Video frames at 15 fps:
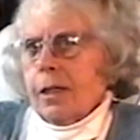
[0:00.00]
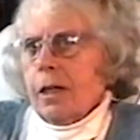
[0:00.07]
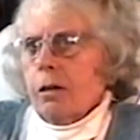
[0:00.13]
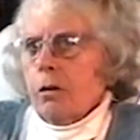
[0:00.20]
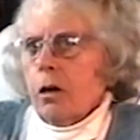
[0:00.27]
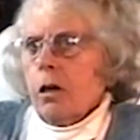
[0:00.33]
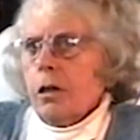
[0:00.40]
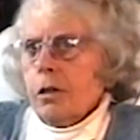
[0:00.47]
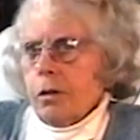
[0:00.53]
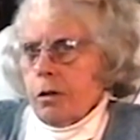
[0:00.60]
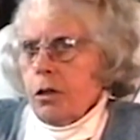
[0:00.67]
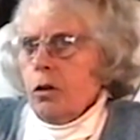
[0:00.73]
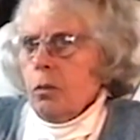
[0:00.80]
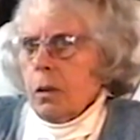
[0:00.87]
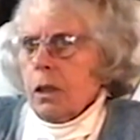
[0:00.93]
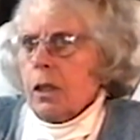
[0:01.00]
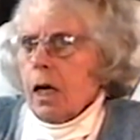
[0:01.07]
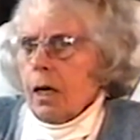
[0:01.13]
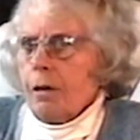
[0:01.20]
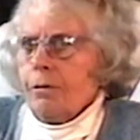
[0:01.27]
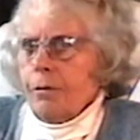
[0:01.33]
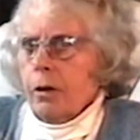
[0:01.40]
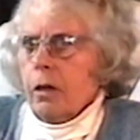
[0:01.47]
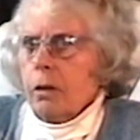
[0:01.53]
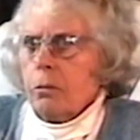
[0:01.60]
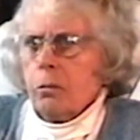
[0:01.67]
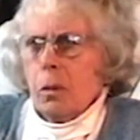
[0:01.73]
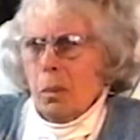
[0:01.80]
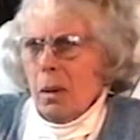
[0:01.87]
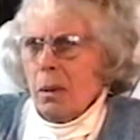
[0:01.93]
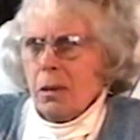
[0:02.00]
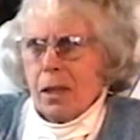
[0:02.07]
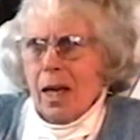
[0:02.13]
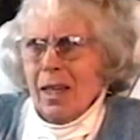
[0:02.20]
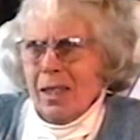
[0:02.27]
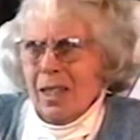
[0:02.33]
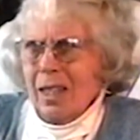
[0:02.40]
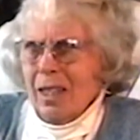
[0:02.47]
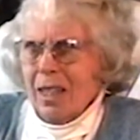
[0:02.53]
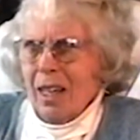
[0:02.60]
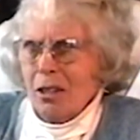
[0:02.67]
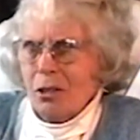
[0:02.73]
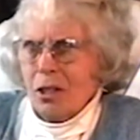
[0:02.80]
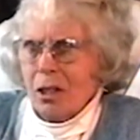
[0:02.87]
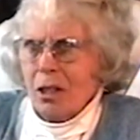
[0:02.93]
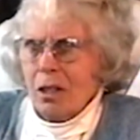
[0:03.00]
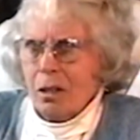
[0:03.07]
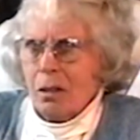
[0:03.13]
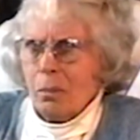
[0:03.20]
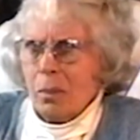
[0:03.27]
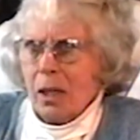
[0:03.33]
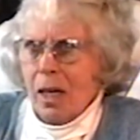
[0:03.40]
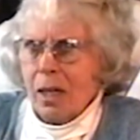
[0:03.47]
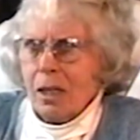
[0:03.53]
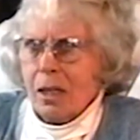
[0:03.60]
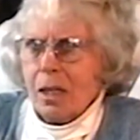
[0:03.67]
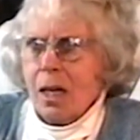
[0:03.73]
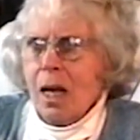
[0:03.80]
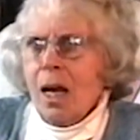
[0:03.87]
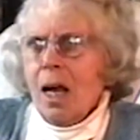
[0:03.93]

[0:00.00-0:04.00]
There are human life on about 18,000 other planets.